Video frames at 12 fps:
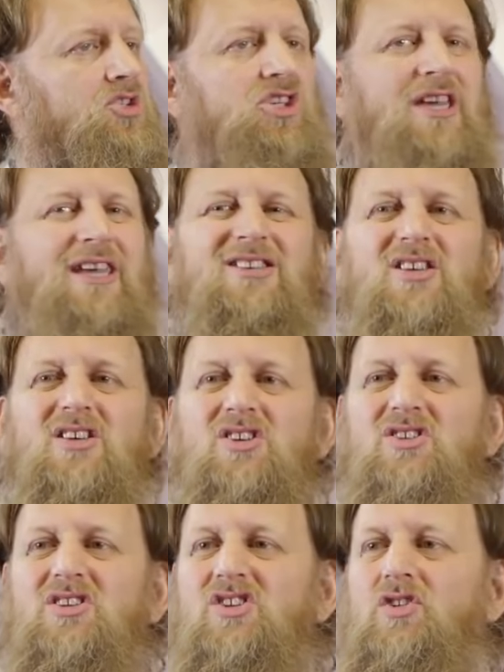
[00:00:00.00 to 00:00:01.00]

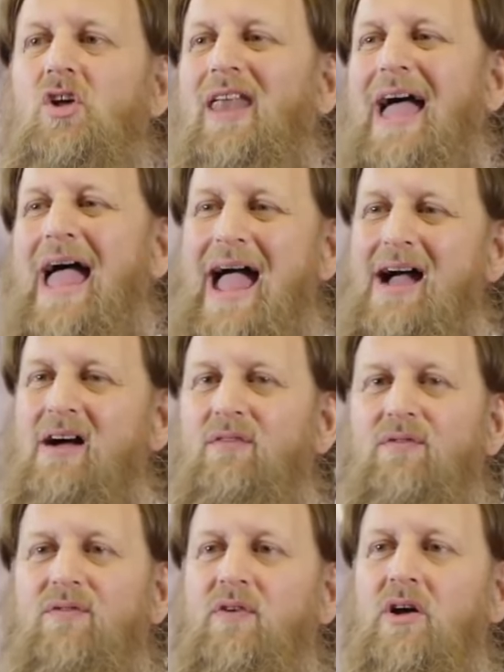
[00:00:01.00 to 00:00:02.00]
Jesus does not
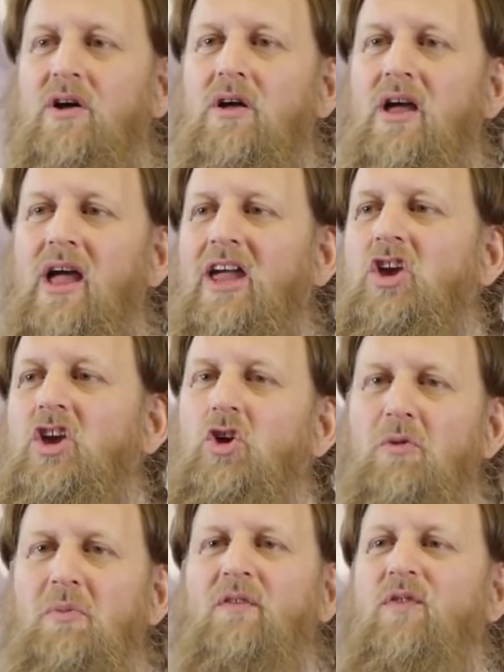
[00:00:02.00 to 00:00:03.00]
have a
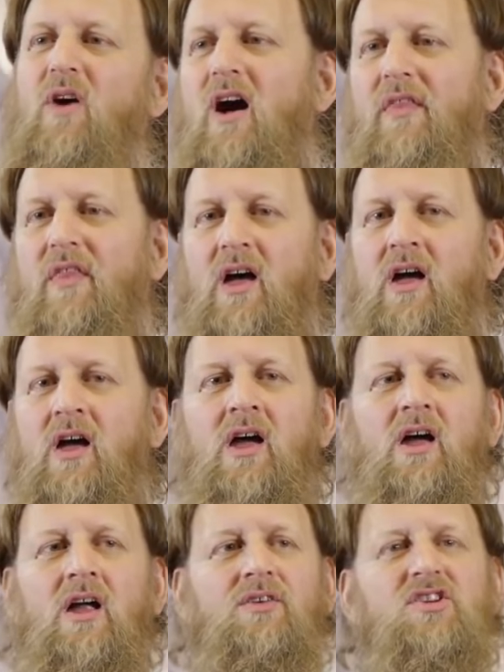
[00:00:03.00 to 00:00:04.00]
human father
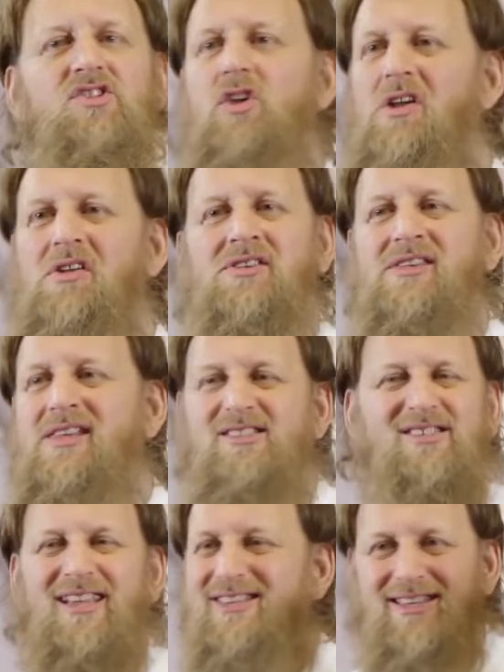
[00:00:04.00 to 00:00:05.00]
does not
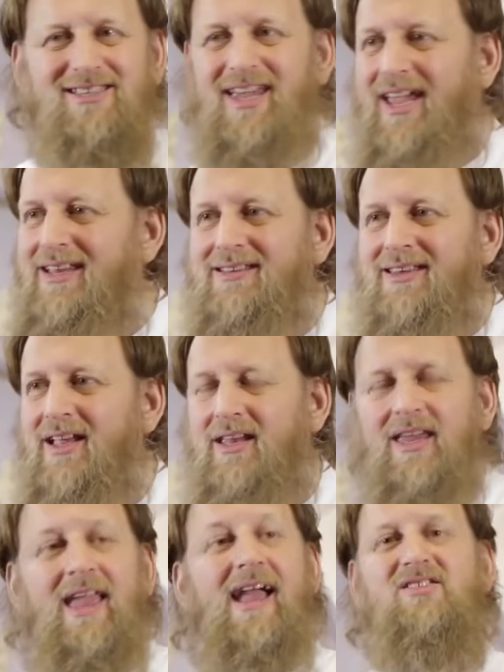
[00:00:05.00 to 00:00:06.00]
necessitate
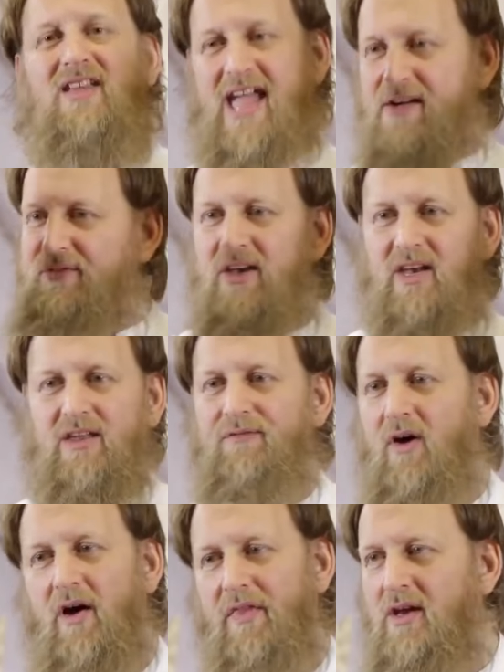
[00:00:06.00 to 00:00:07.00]
that he has a heavenly
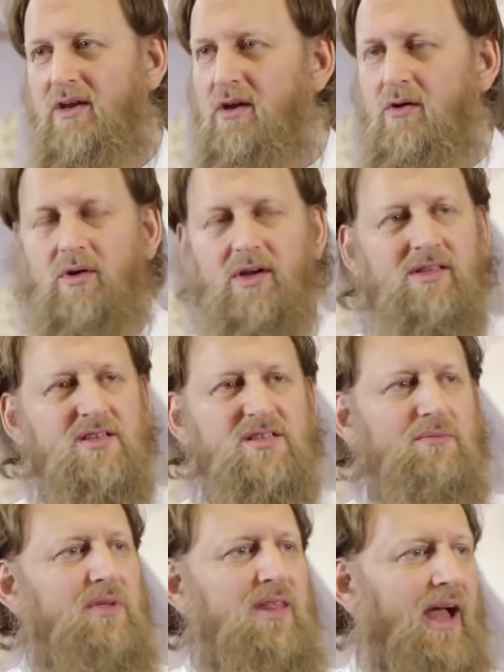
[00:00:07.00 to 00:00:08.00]
father. No, it
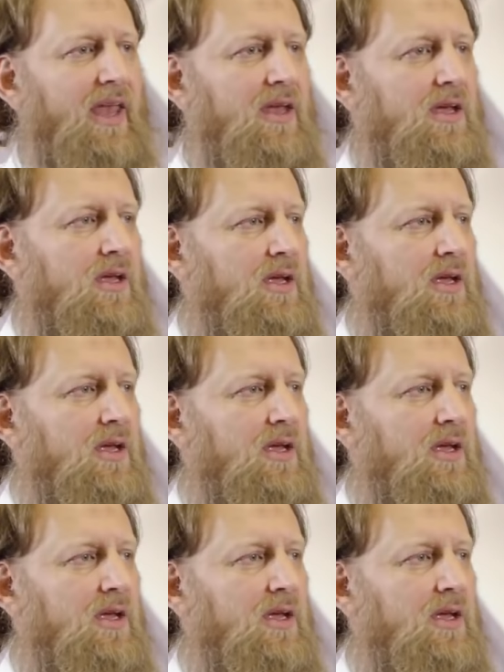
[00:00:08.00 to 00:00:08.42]
doesn't mean that.